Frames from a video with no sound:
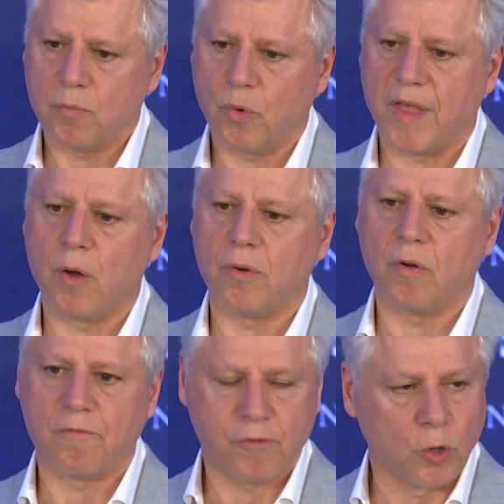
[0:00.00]

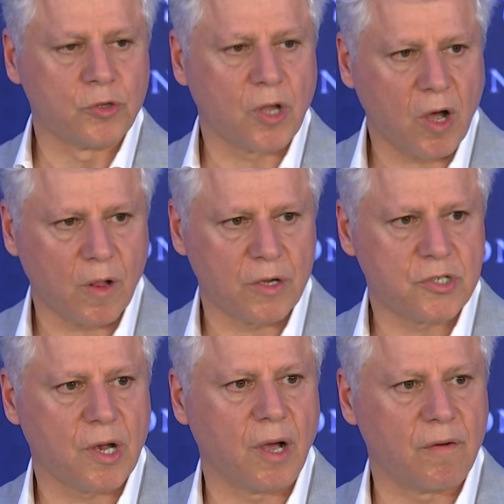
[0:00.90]
without full
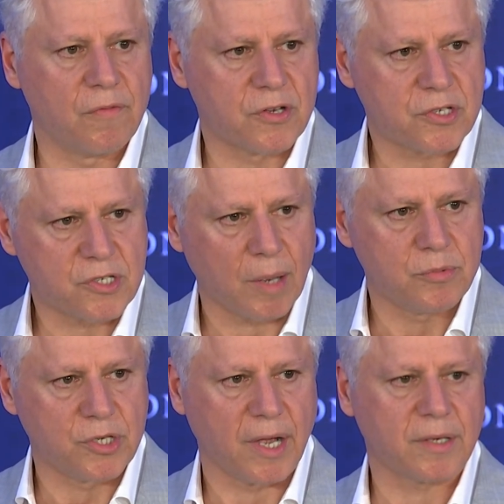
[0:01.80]
knowledge of the
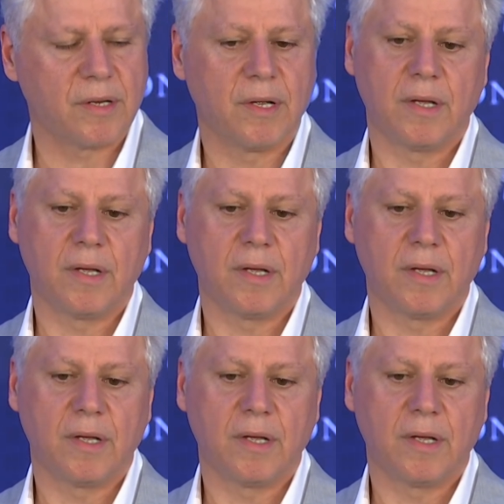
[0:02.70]
subject,